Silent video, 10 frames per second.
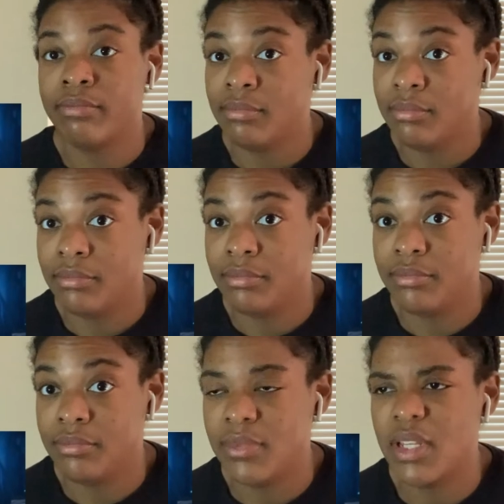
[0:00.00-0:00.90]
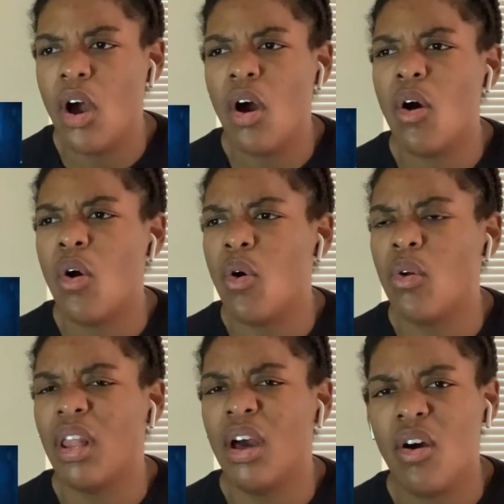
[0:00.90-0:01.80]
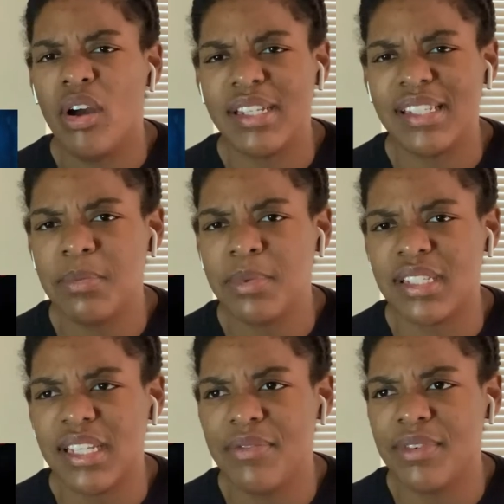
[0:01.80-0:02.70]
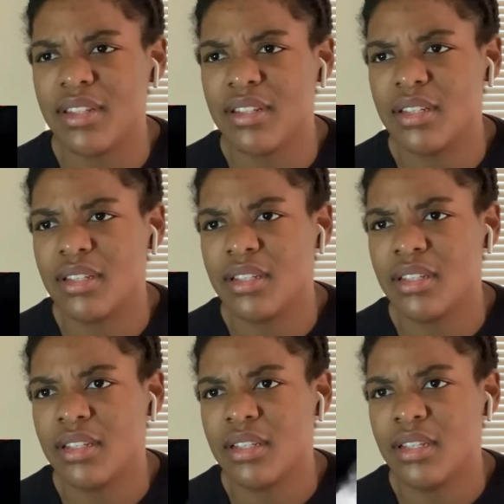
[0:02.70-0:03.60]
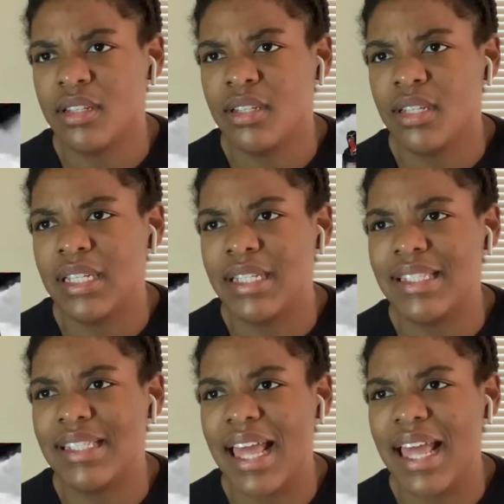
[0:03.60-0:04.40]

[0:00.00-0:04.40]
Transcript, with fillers: Thanks, David. Thank oh, you. Lord, December 7th.